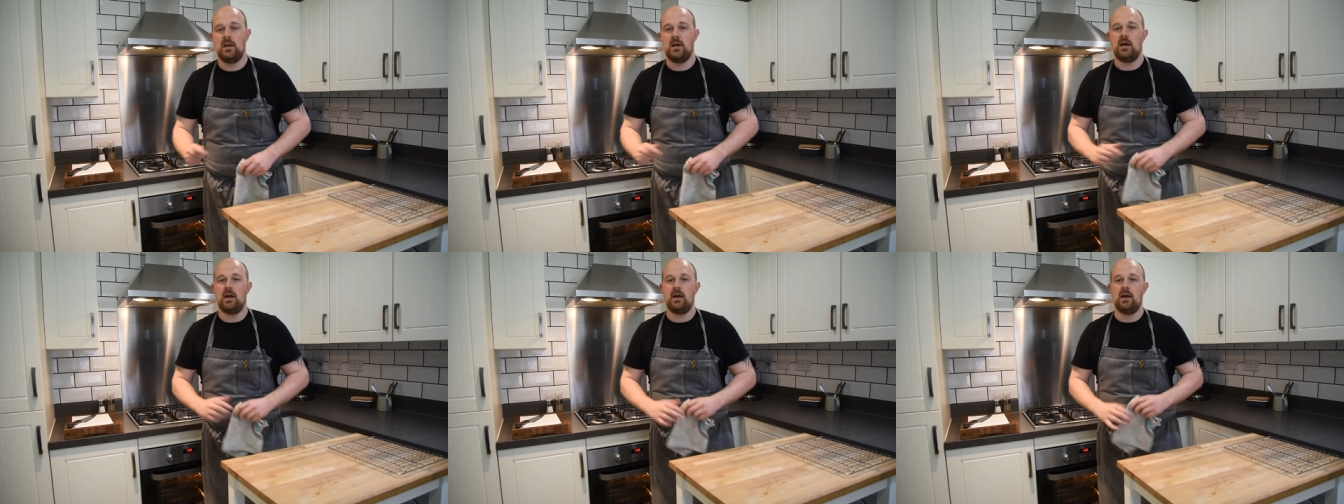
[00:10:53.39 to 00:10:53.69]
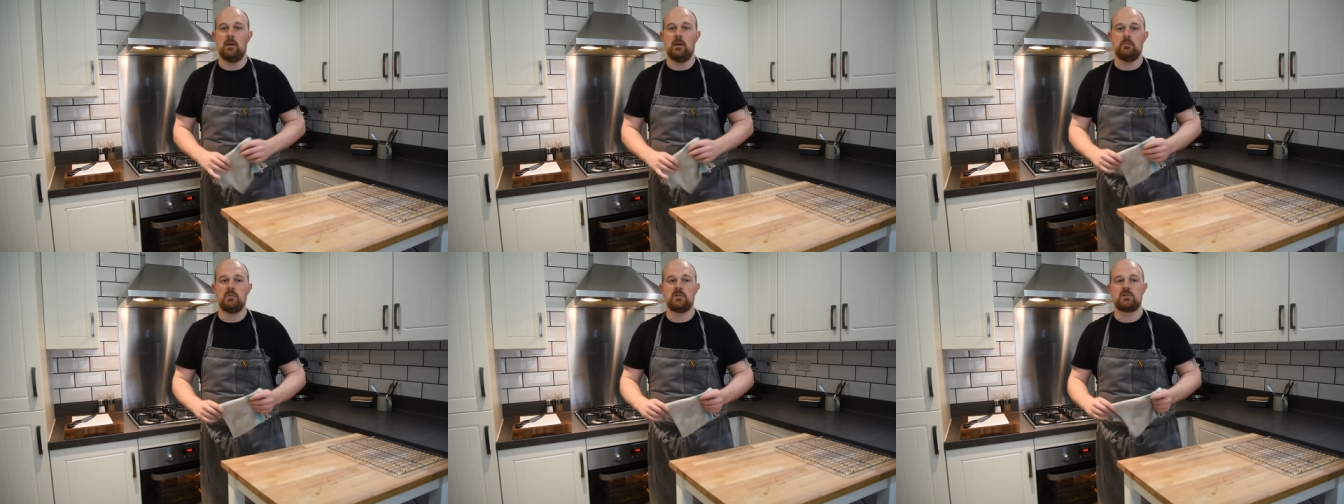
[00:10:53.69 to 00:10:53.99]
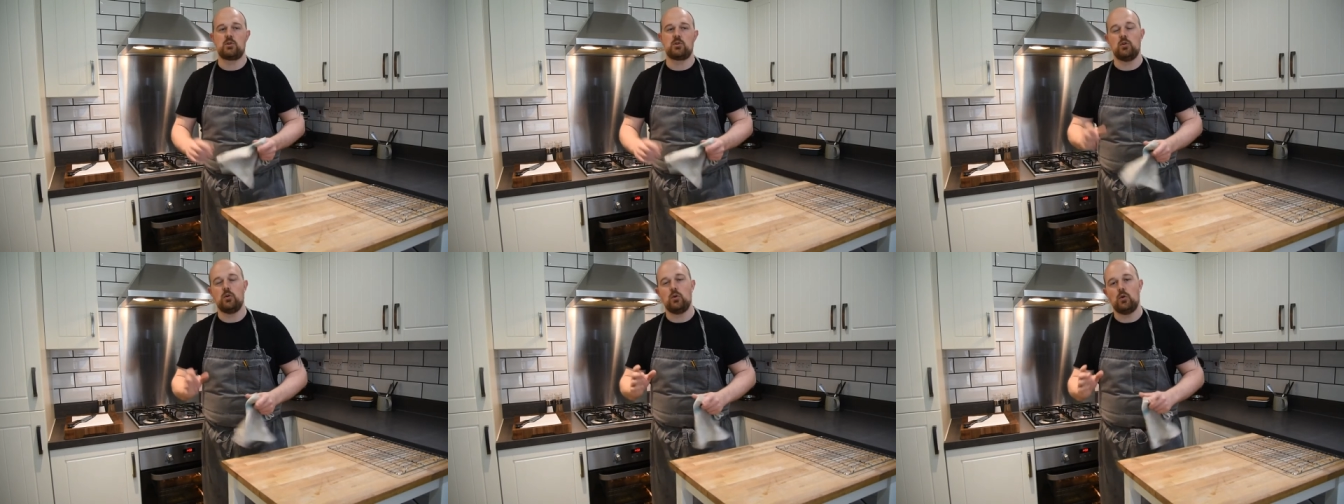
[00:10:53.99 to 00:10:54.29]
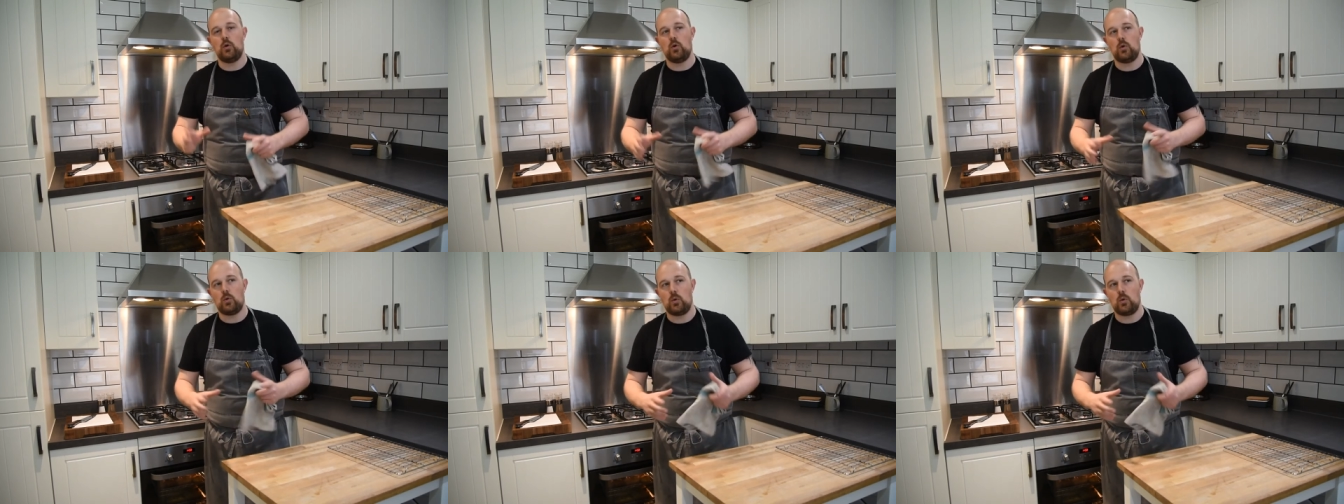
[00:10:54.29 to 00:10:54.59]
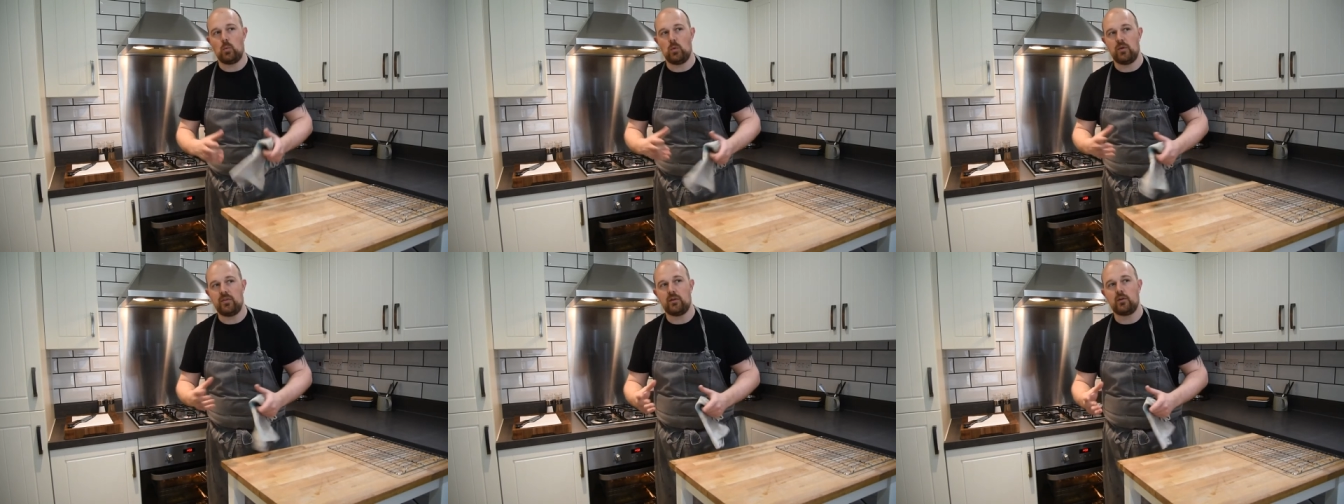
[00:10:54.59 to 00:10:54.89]
Um, so uh,
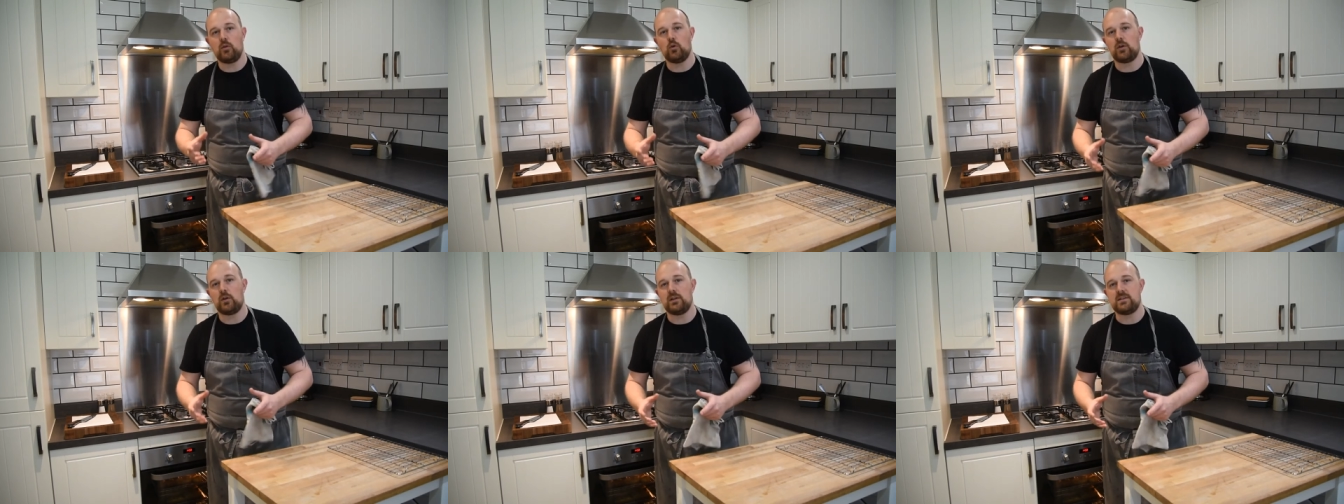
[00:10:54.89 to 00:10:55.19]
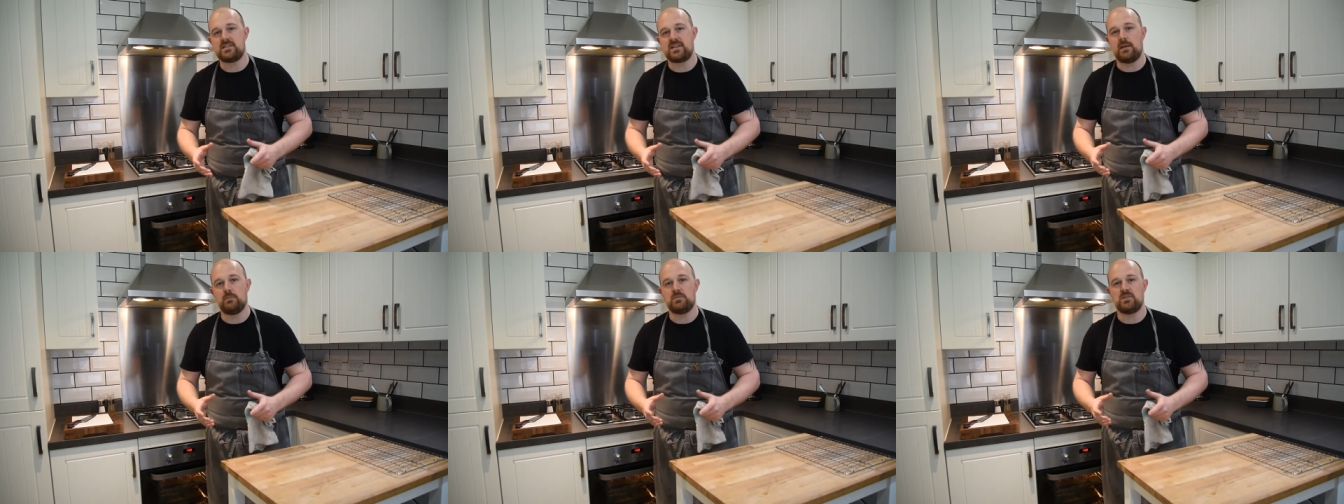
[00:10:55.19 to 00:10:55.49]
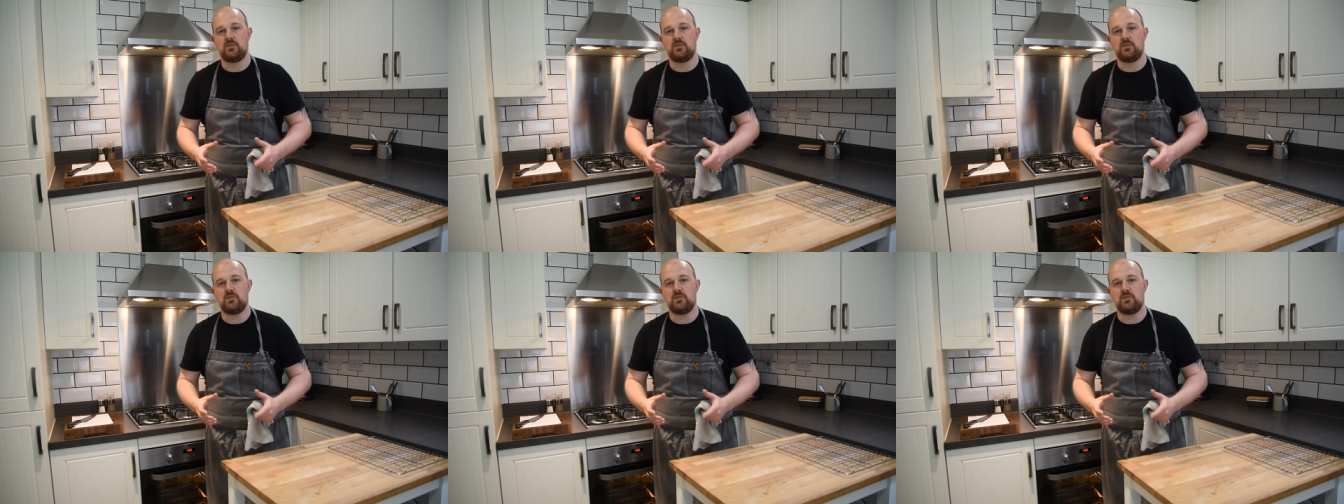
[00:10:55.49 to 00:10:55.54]
with the cooking times,